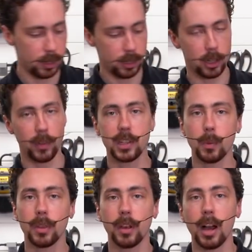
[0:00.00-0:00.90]
So this is the
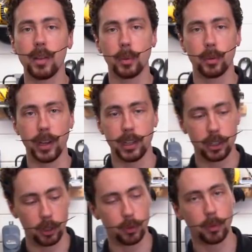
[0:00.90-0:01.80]
one that I've upgraded
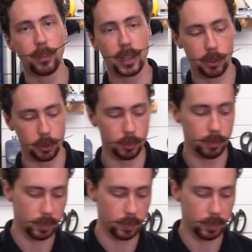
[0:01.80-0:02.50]
to from Festool.